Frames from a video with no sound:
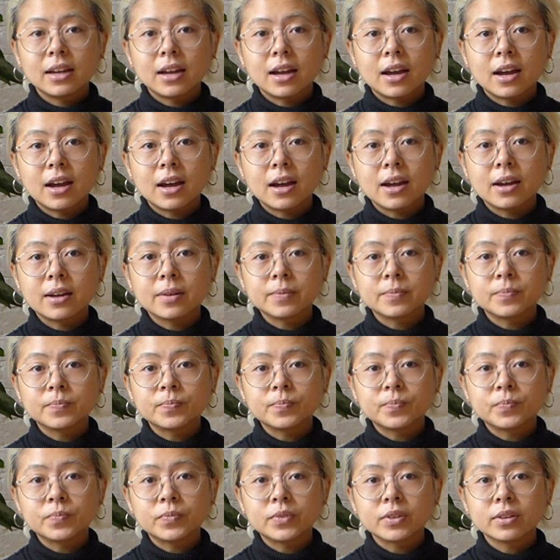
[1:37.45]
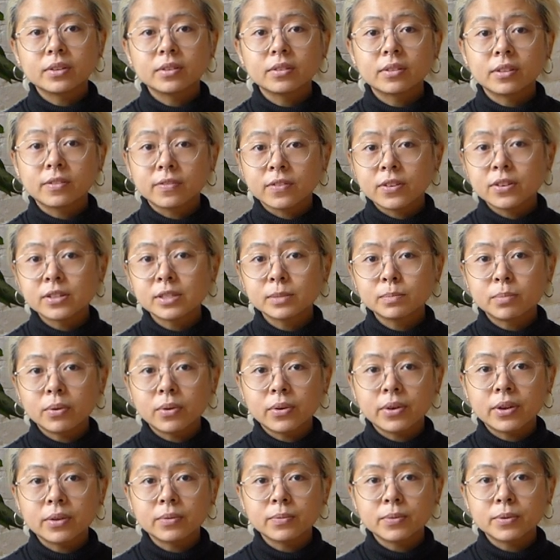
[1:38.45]
Um, the first
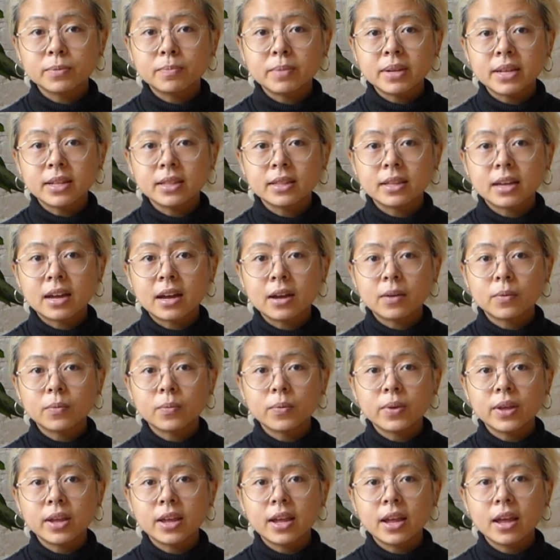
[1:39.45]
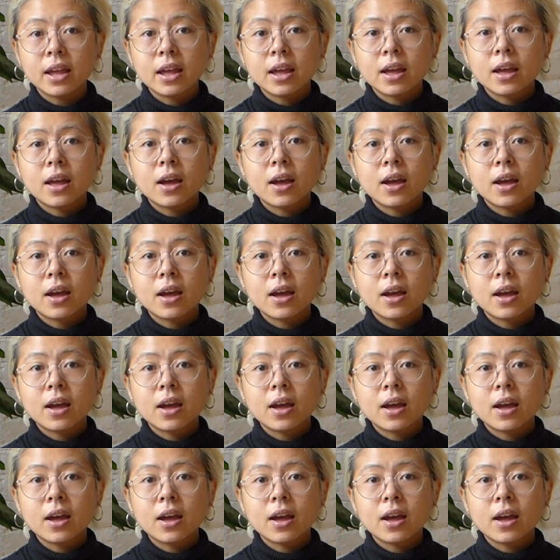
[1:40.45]
point would be that we